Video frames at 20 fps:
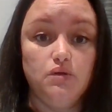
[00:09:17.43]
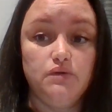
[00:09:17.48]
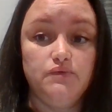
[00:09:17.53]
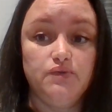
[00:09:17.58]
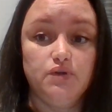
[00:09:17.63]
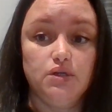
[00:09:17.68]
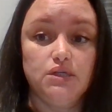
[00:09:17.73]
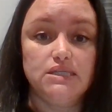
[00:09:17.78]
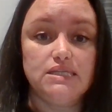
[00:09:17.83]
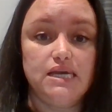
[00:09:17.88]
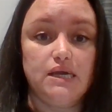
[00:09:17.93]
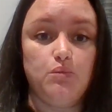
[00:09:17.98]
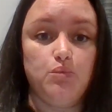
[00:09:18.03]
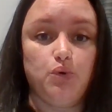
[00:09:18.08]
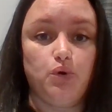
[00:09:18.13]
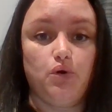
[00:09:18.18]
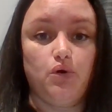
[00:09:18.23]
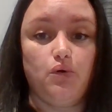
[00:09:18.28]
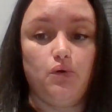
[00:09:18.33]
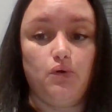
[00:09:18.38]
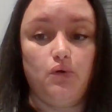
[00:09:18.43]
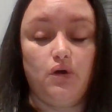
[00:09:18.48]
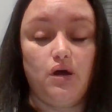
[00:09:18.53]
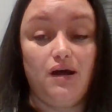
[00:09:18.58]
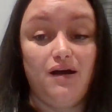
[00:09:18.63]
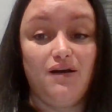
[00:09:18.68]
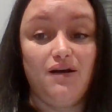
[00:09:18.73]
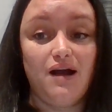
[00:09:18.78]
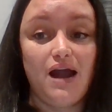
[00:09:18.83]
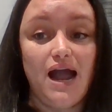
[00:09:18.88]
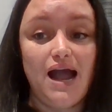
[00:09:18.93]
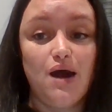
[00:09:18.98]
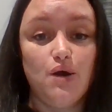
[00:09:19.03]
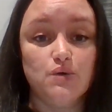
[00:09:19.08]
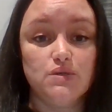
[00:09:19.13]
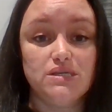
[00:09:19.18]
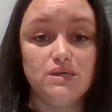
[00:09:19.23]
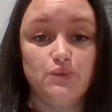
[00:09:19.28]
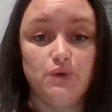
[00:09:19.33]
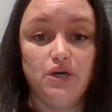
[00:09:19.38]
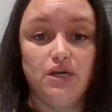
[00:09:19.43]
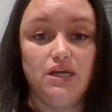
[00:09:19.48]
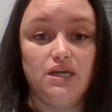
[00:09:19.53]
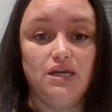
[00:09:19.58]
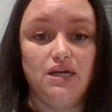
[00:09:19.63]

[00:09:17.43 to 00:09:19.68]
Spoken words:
For example, our house that we're getting